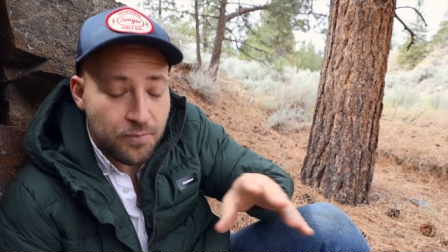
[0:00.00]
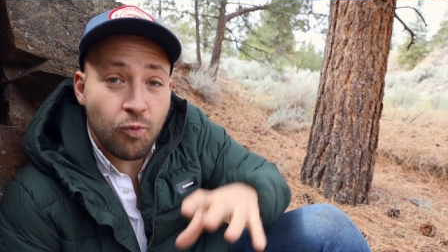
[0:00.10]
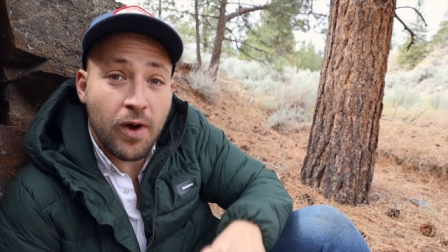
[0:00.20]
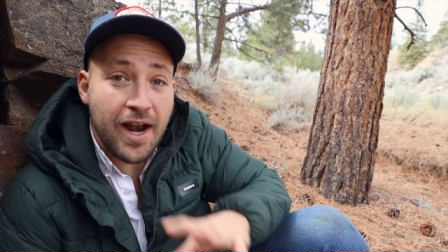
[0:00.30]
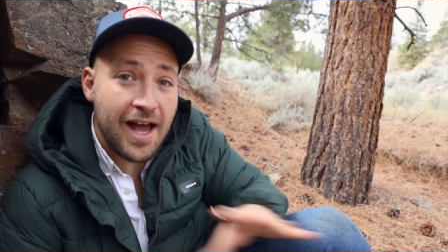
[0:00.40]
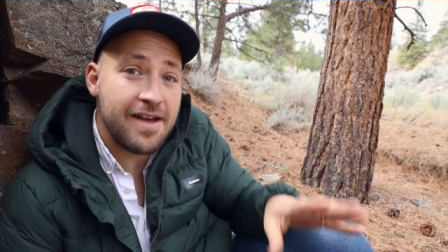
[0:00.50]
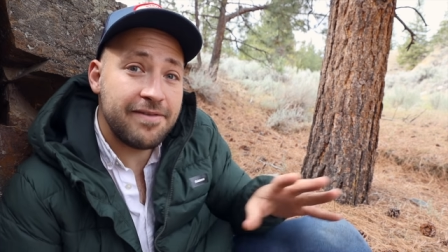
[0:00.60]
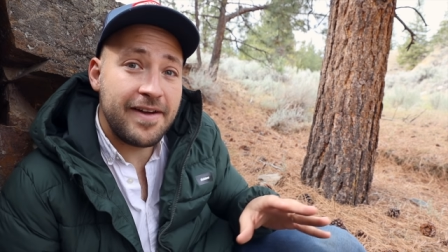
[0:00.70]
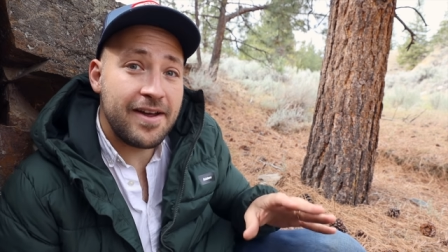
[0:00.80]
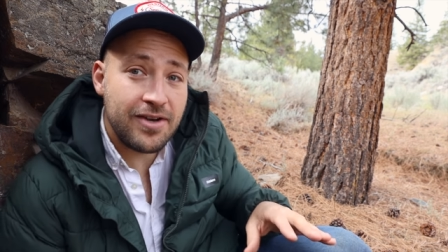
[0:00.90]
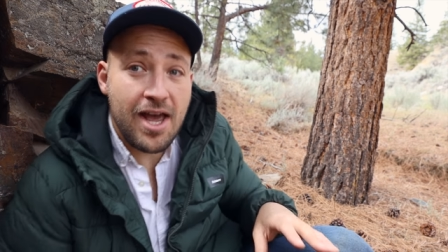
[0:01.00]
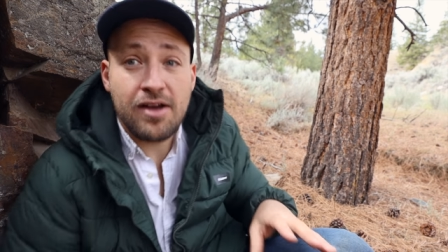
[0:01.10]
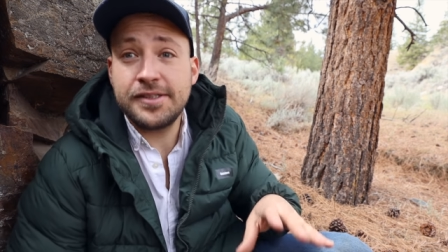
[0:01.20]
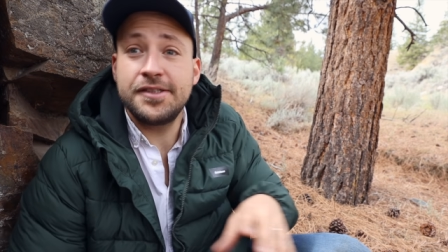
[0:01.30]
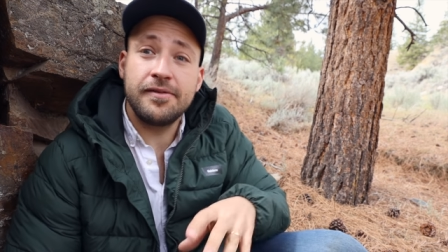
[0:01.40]
what I found
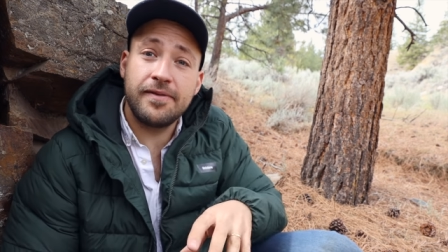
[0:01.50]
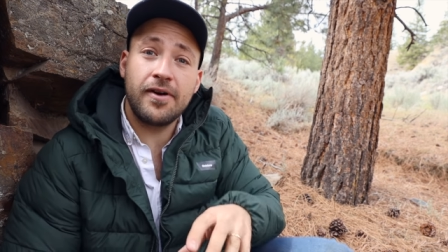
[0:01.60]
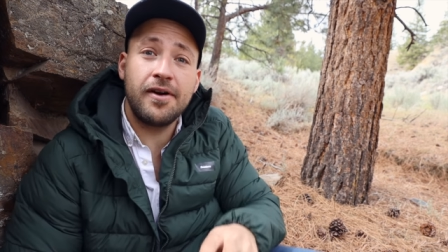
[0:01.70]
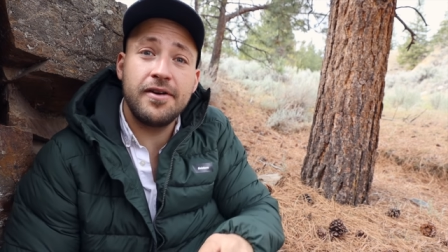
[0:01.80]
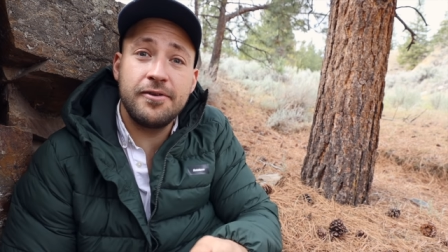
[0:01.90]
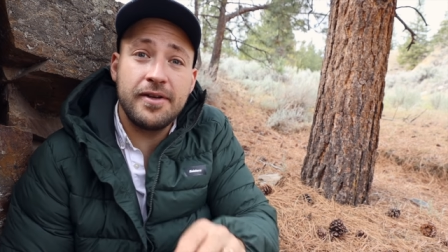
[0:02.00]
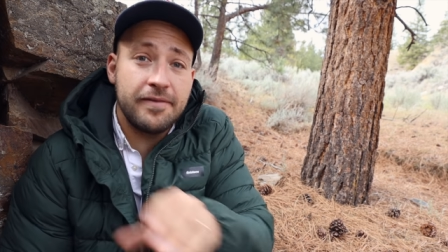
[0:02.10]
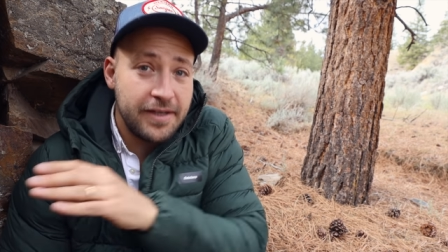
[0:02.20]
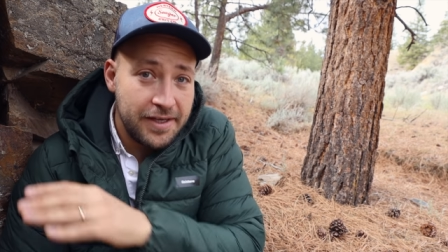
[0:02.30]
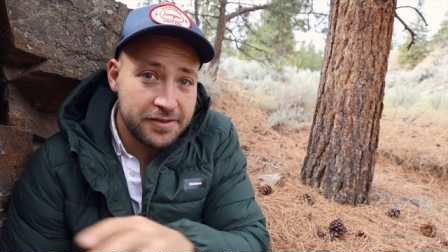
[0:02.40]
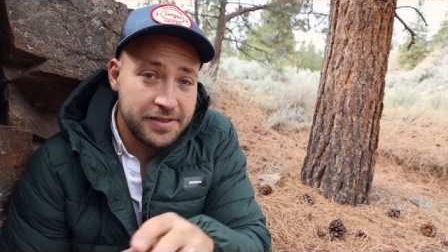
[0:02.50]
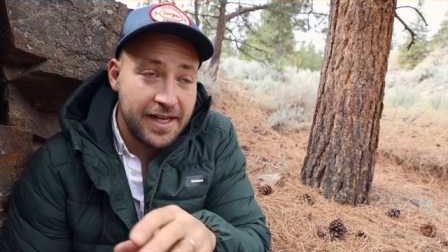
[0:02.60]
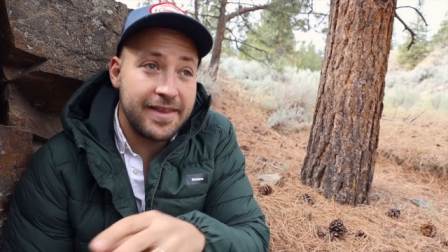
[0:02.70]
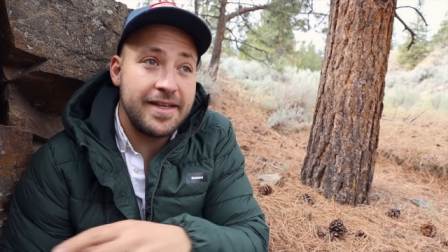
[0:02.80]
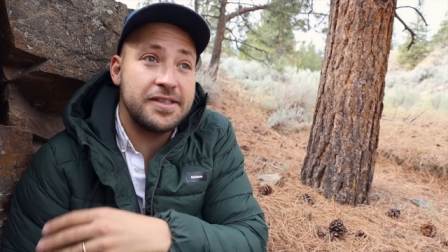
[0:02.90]
out so far doing videos
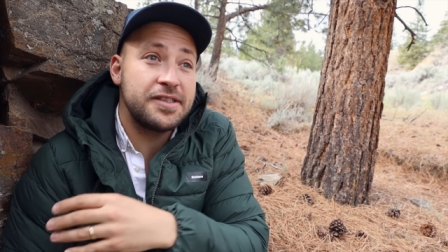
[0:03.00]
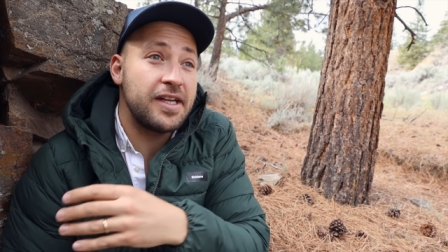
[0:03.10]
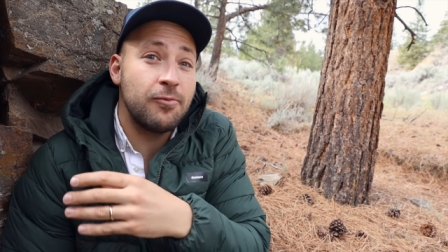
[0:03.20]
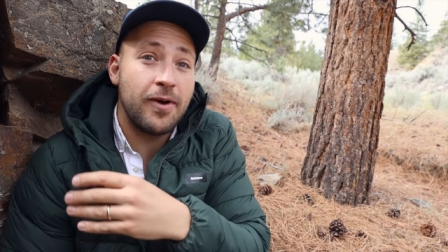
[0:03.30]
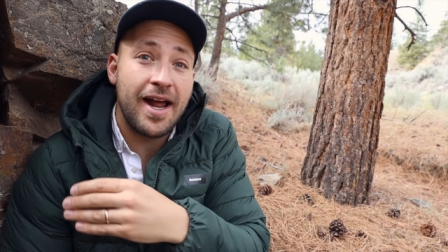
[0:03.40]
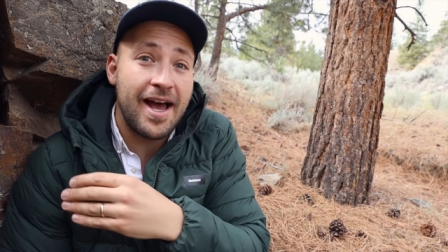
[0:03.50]
like this and what